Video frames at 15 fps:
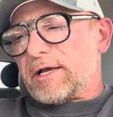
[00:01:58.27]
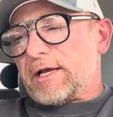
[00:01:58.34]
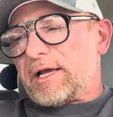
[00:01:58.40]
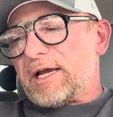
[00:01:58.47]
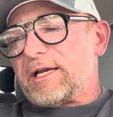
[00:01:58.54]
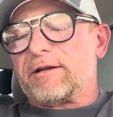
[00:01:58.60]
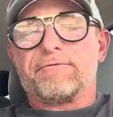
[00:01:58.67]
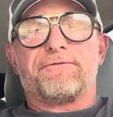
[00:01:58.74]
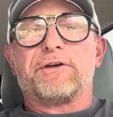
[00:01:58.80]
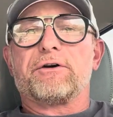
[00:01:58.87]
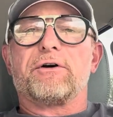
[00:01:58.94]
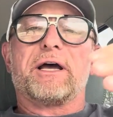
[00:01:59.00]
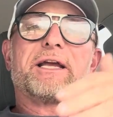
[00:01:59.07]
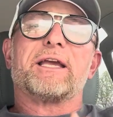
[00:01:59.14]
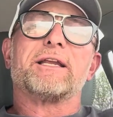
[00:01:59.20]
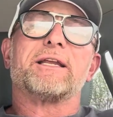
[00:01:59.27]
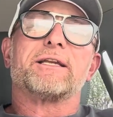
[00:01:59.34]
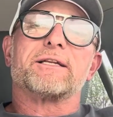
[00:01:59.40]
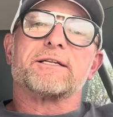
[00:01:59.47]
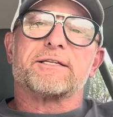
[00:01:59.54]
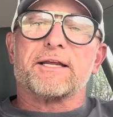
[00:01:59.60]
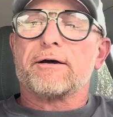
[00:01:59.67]
He didn't feel like he
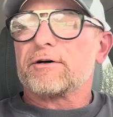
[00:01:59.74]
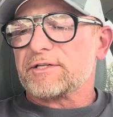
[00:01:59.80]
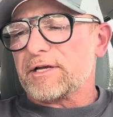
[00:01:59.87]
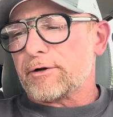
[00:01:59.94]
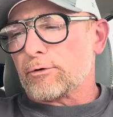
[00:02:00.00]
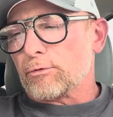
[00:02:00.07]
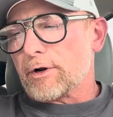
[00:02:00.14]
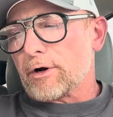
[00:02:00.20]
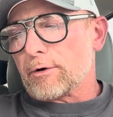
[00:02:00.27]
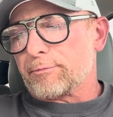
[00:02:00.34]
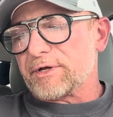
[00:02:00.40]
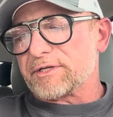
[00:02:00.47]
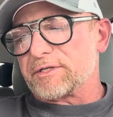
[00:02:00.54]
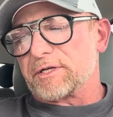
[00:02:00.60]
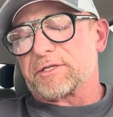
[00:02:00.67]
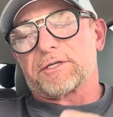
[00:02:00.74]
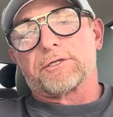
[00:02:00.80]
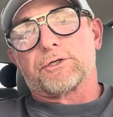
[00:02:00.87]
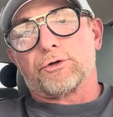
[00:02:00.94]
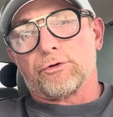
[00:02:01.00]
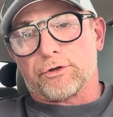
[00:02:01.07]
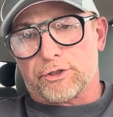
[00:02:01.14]
needed to tell us how to run our business,
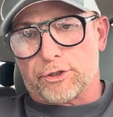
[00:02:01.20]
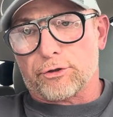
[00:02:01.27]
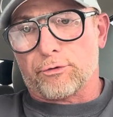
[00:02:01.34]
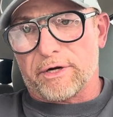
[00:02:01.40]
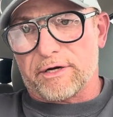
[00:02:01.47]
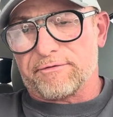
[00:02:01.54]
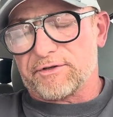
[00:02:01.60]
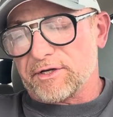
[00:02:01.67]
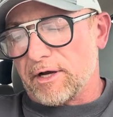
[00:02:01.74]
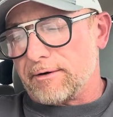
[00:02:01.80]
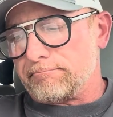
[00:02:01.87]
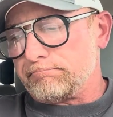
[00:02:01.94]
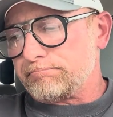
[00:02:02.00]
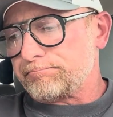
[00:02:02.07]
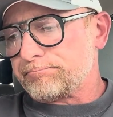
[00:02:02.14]
to the chagrin of some.